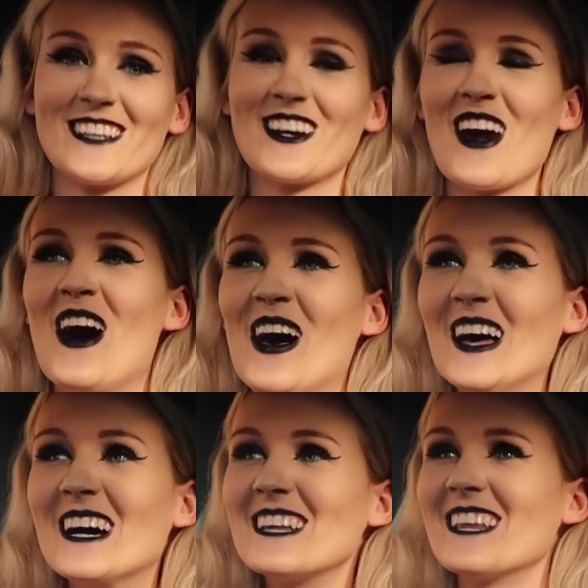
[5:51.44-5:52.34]
Look at
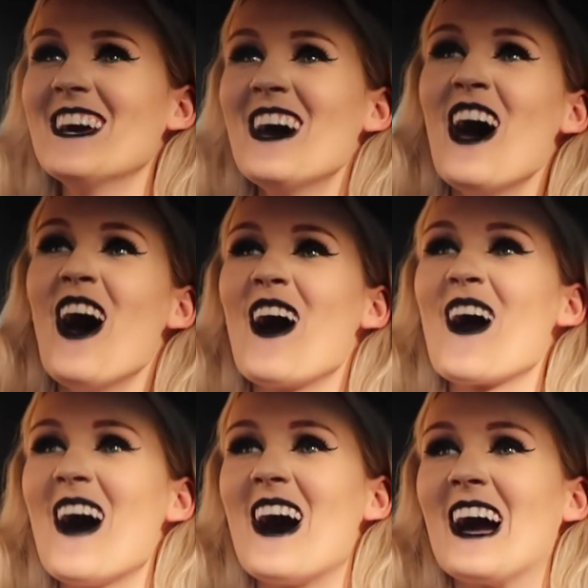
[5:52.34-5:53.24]

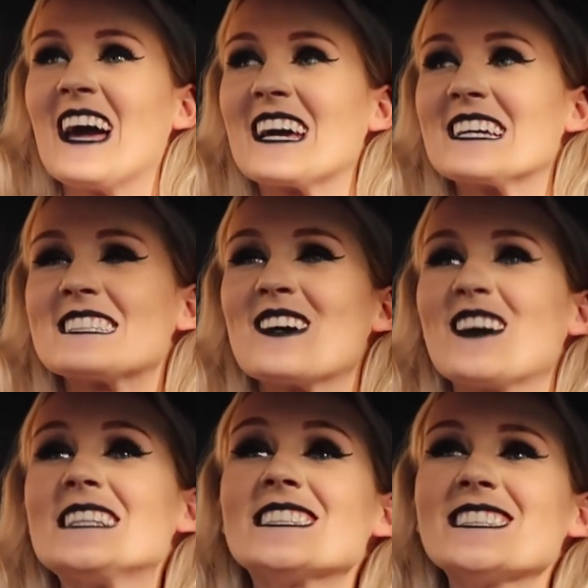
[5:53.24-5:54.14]
her eyes
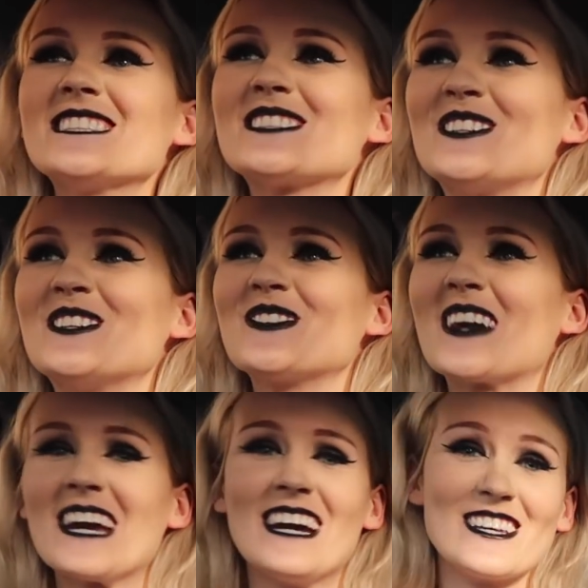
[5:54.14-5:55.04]
when she saw
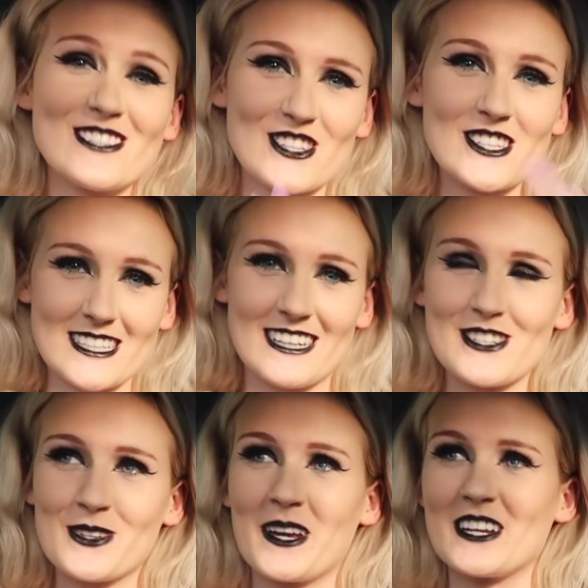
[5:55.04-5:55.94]
me. So she
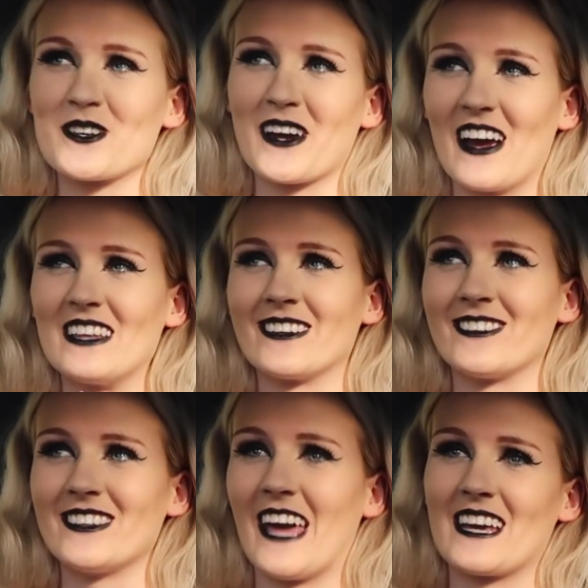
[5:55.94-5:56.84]
started talking to her
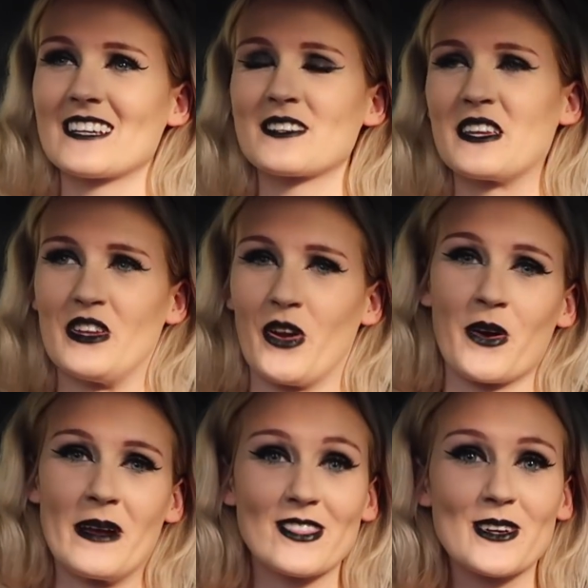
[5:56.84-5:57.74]
little, like, you
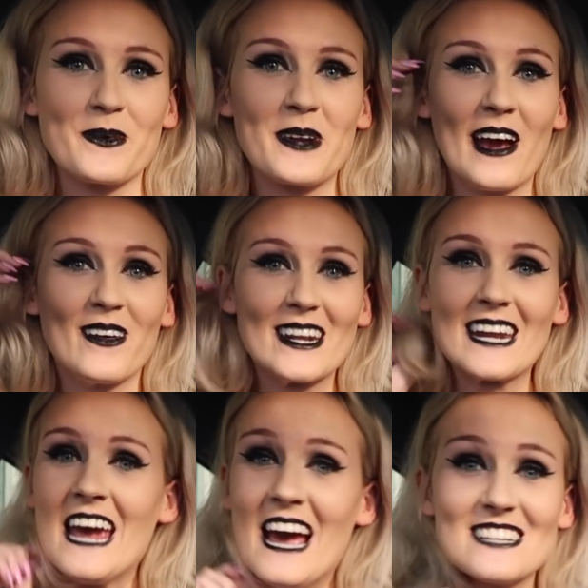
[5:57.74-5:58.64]
know, going through what I
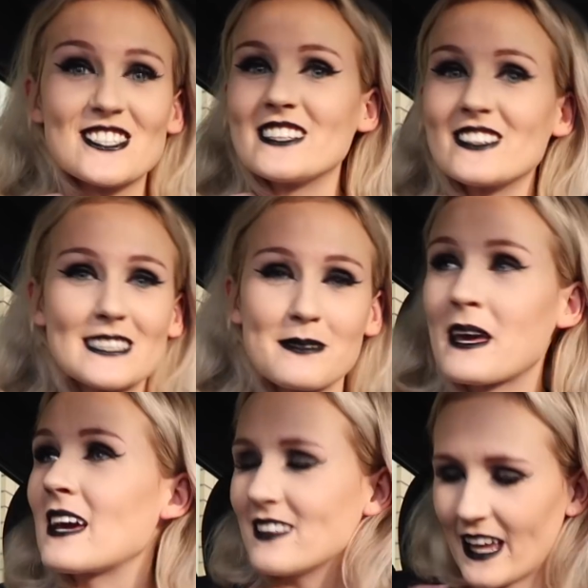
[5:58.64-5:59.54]
ordered. And she looked at
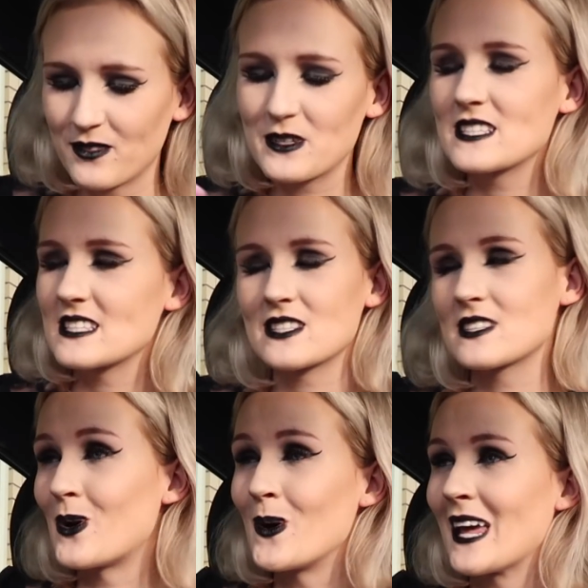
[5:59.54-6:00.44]
me, like, was
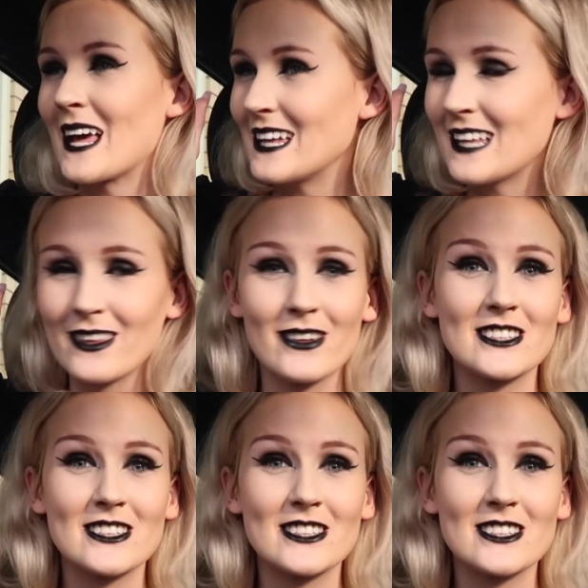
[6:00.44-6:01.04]
talking, and then